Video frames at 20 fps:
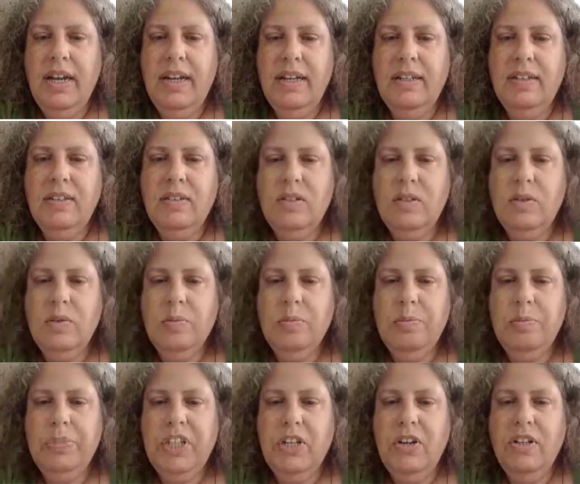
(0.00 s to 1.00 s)
and
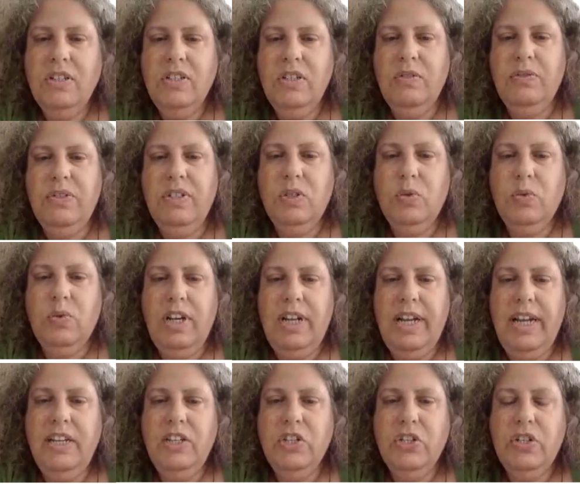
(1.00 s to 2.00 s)
because of this
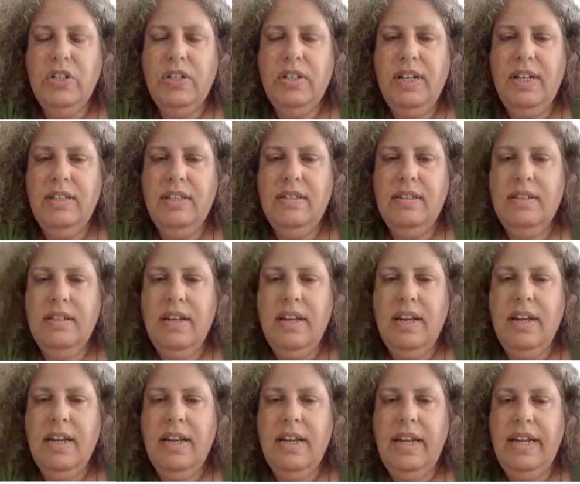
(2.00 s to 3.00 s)
relation that
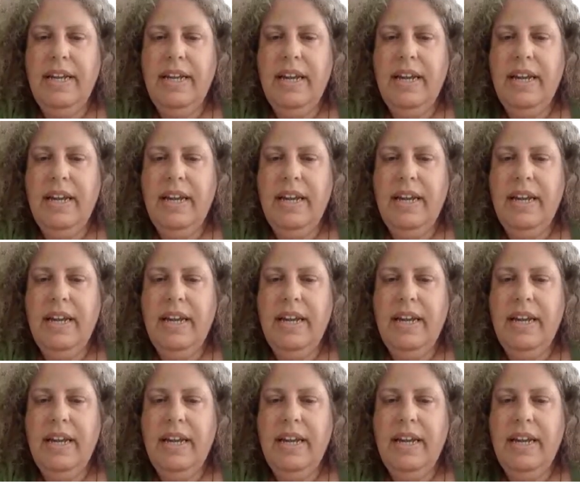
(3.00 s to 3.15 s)
uh,